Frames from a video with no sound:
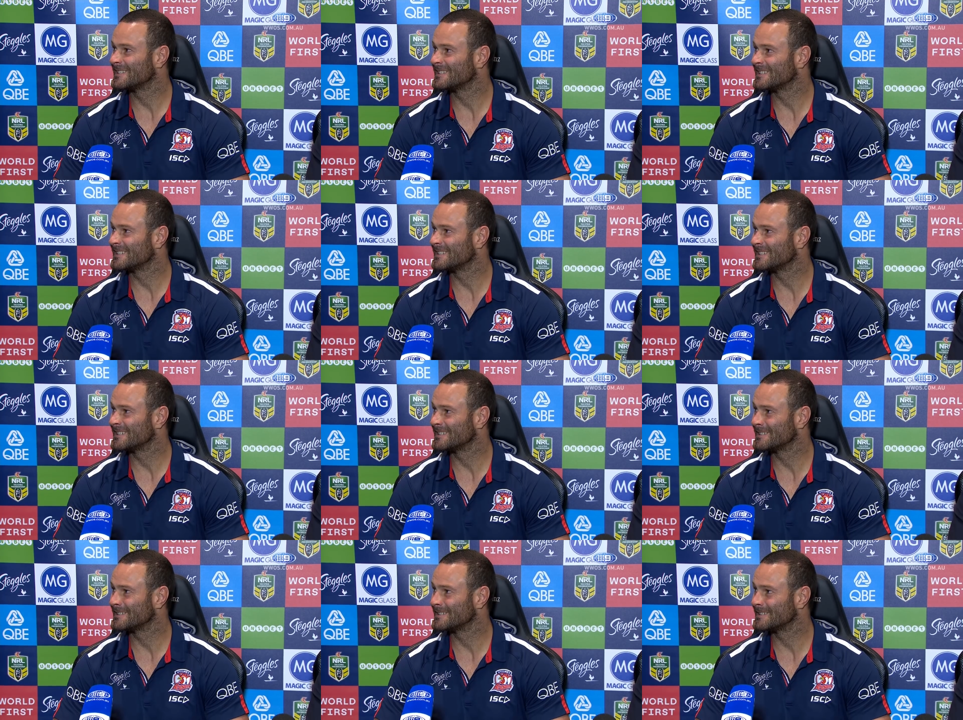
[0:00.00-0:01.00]

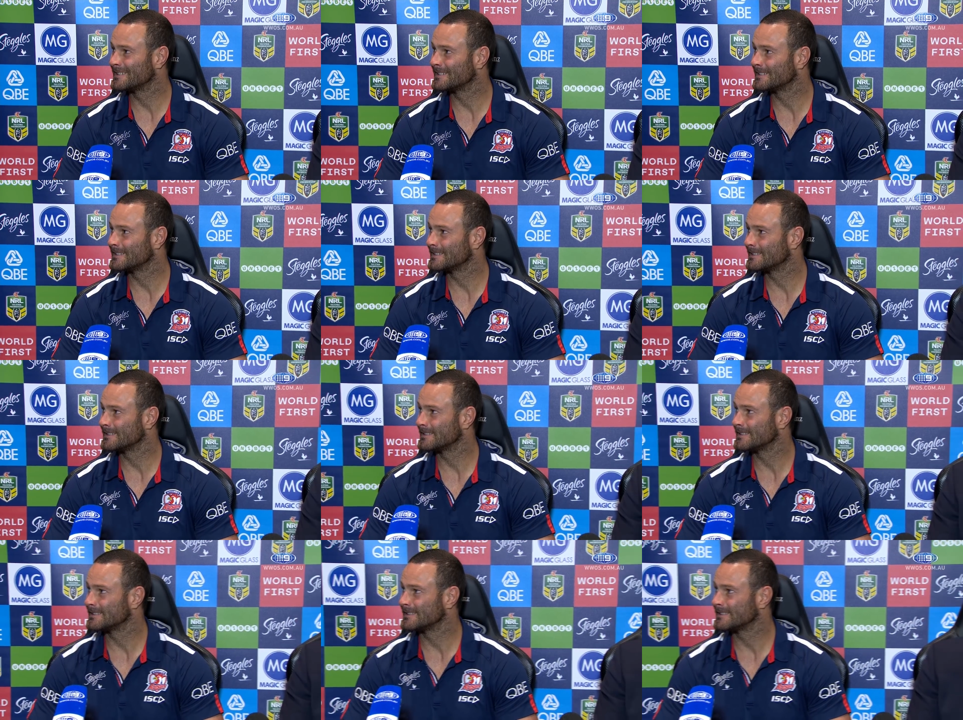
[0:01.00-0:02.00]

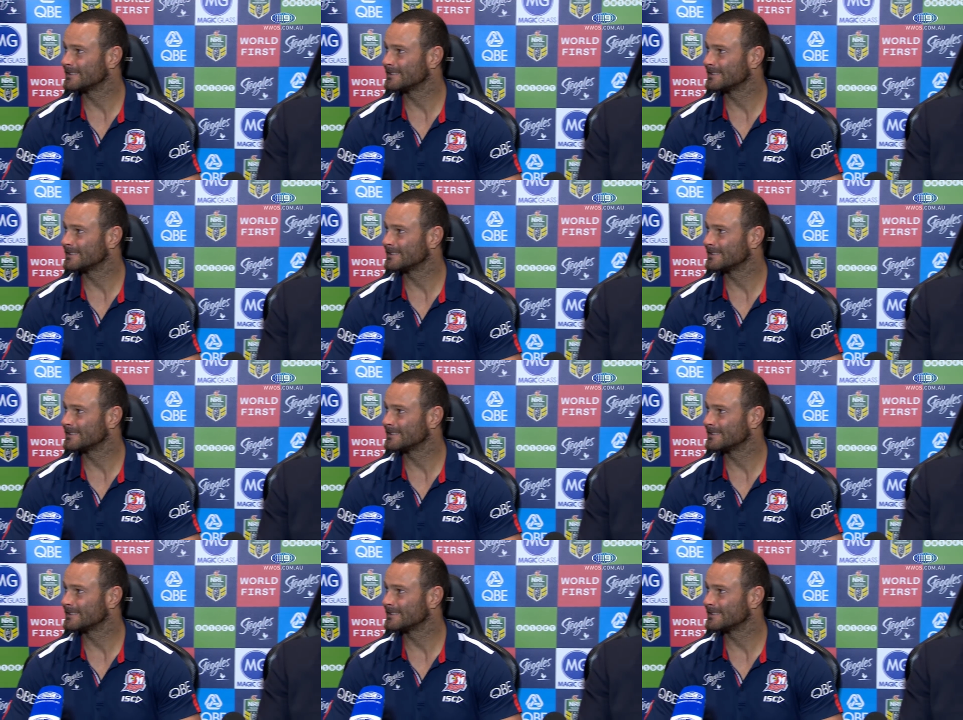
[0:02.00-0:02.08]
(silence)